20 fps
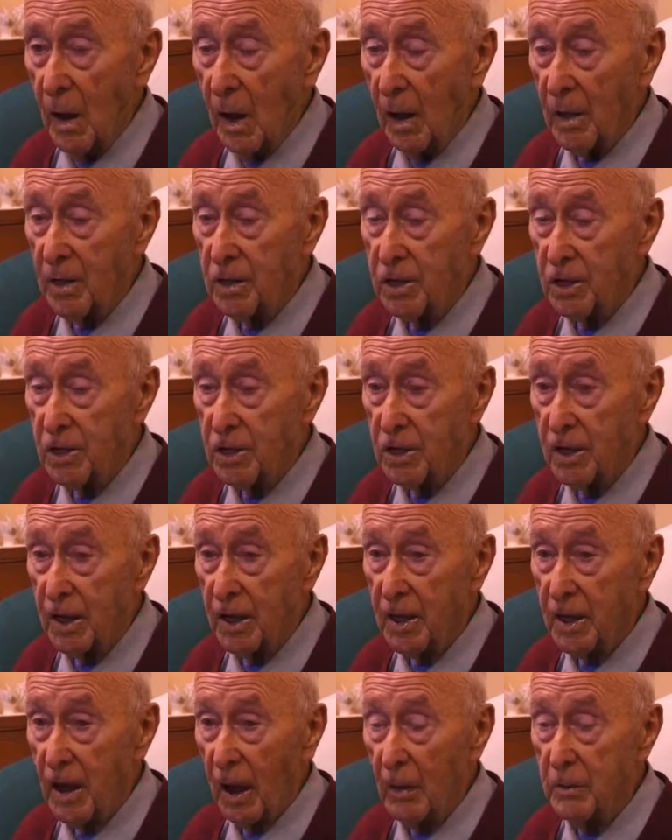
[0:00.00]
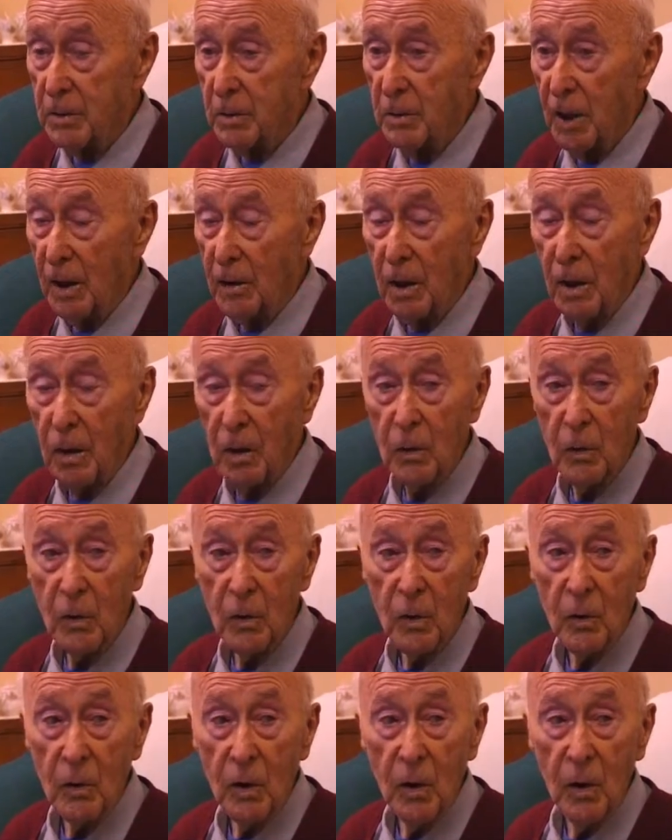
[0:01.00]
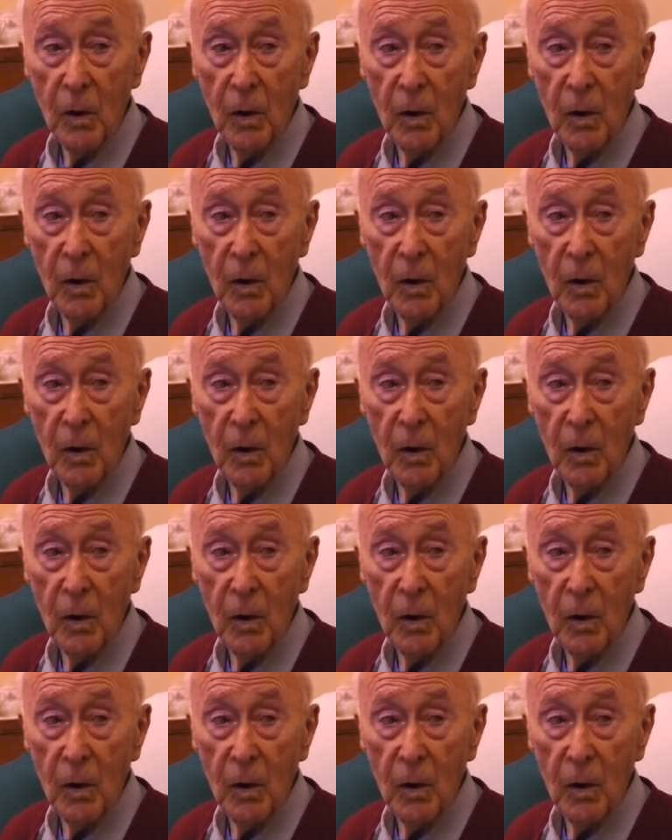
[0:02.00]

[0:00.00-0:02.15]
I think I was a bit low.